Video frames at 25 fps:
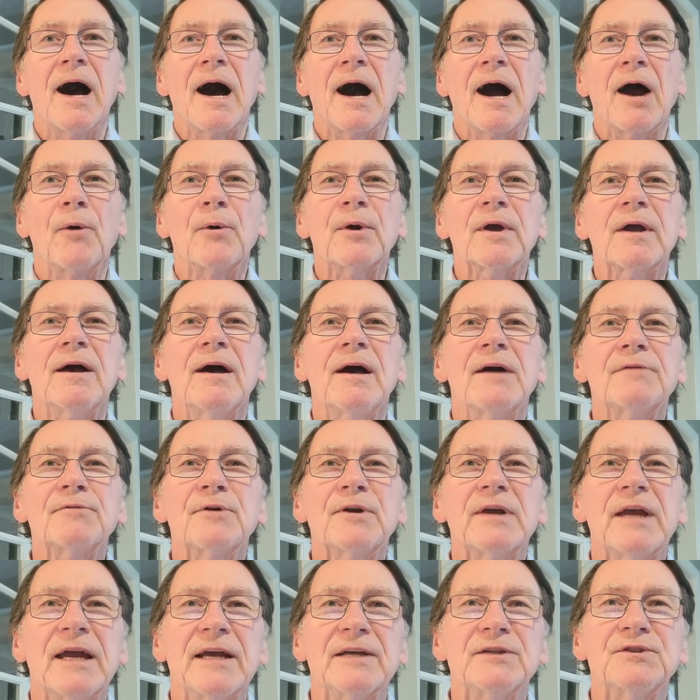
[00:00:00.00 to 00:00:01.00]
Our
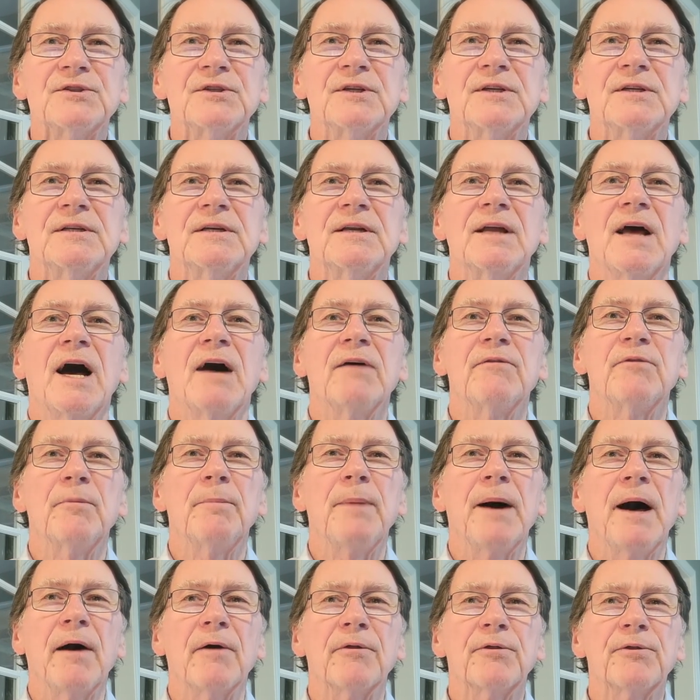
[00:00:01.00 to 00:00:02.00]
congregation of
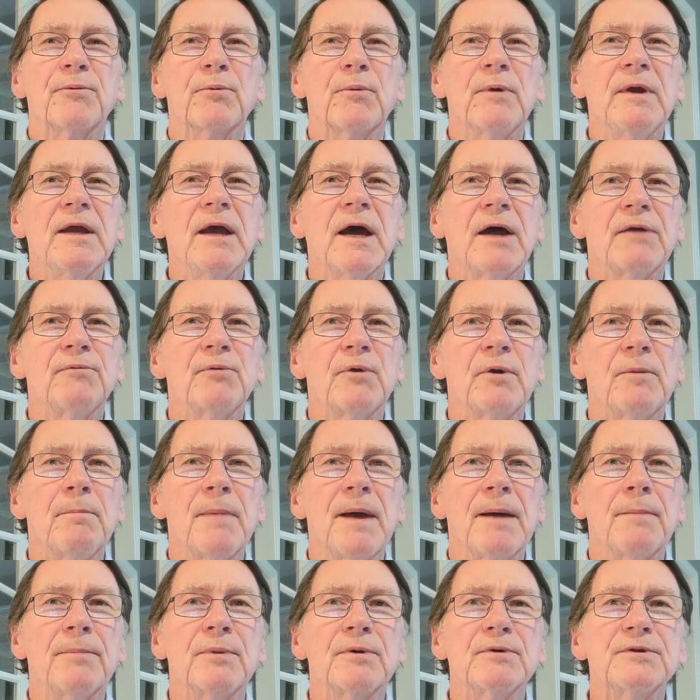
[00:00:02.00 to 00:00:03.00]
about 300
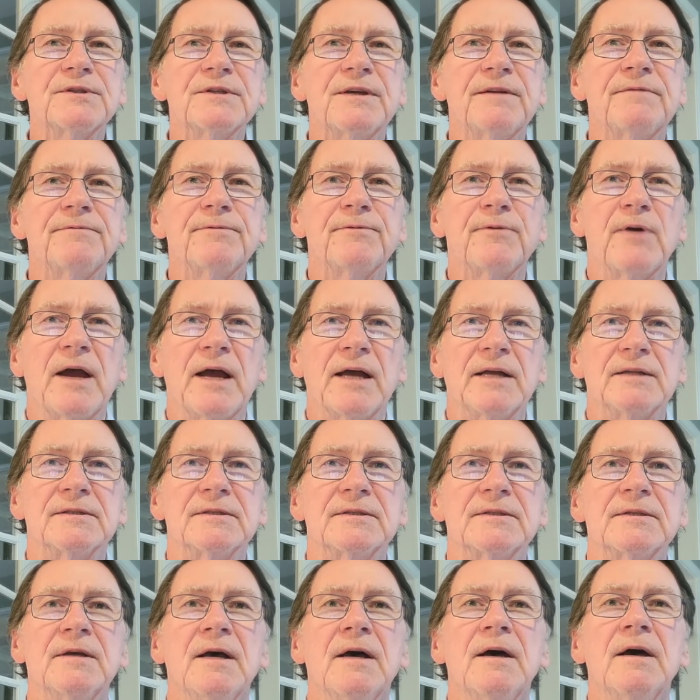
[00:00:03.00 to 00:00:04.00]
members and
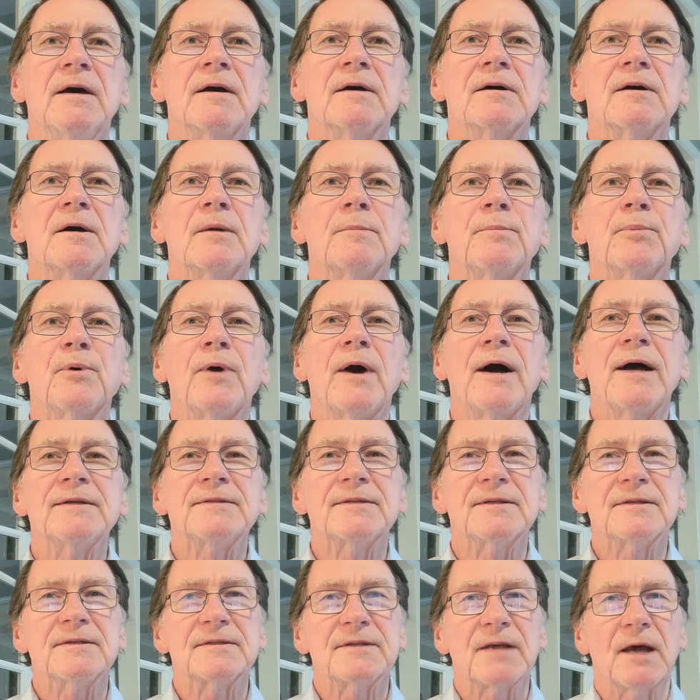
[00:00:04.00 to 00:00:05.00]
friends
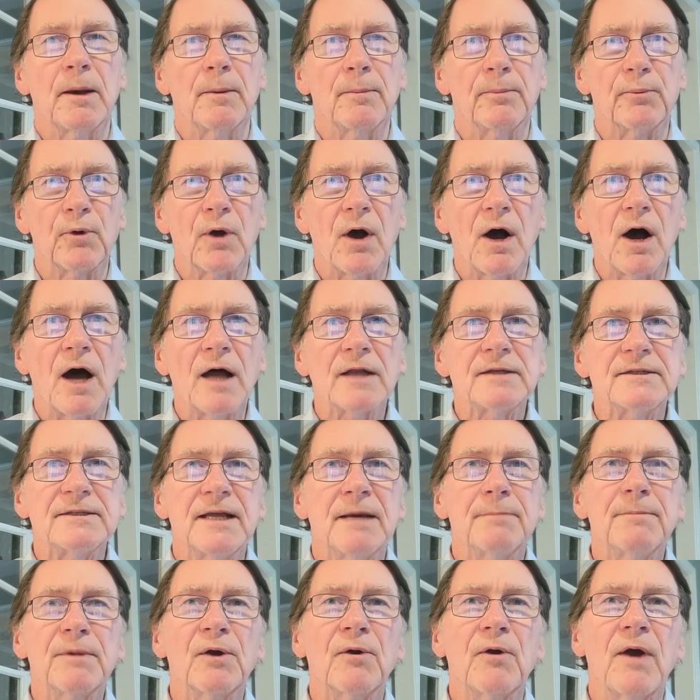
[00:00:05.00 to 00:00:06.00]
comprises a broad
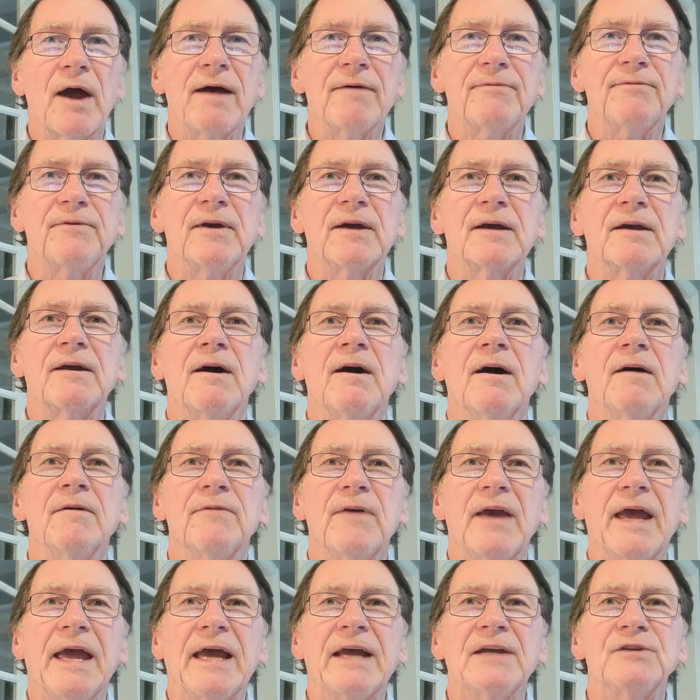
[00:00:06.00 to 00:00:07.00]
demographic
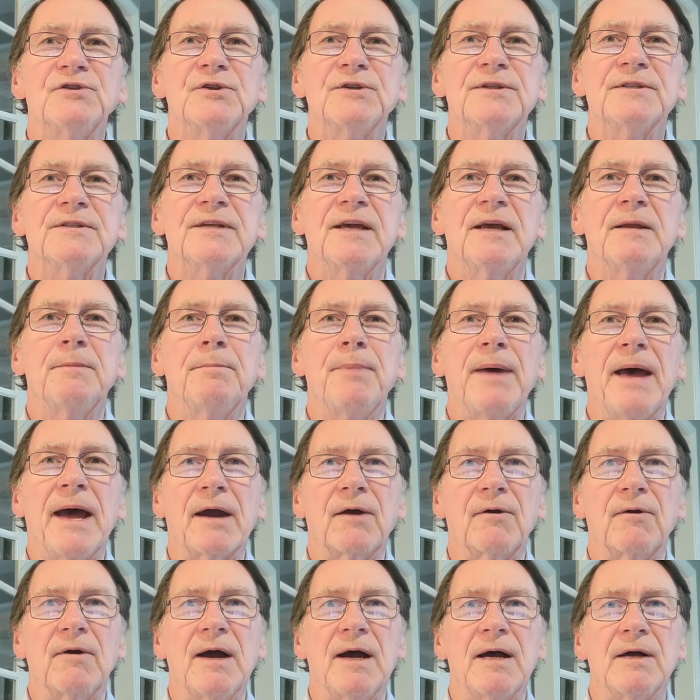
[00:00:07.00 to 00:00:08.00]
of ages and
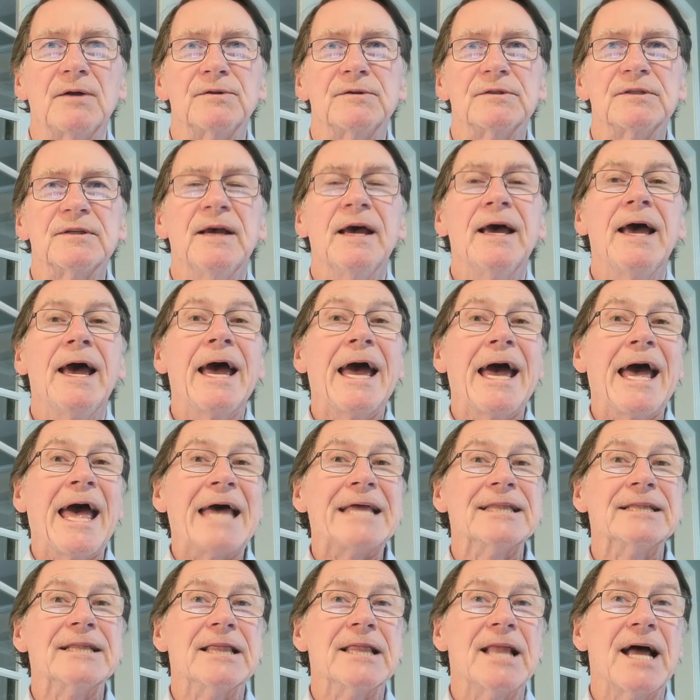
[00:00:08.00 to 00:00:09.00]
backgrounds
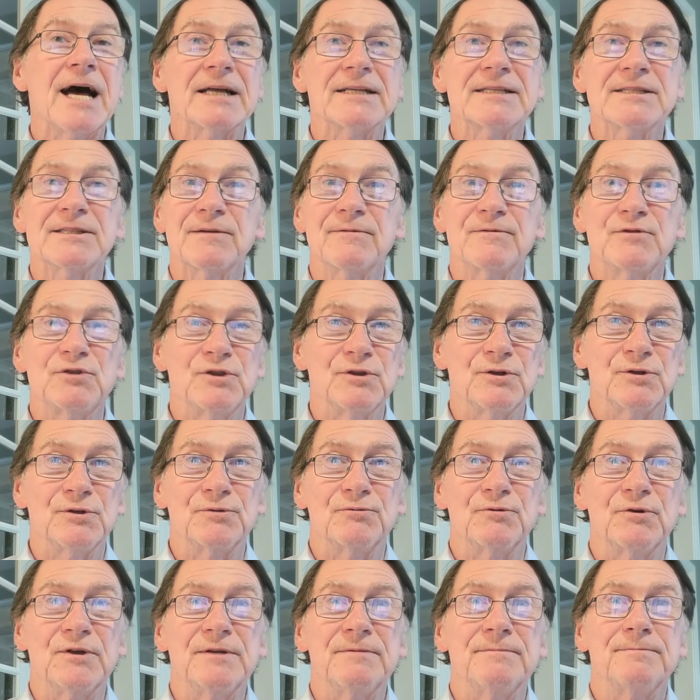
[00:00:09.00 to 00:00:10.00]
and lots of
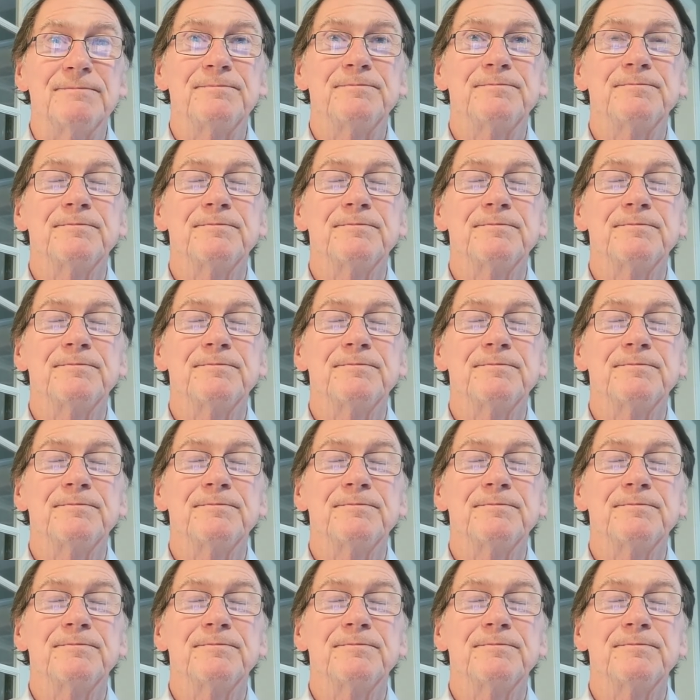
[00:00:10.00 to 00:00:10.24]
children.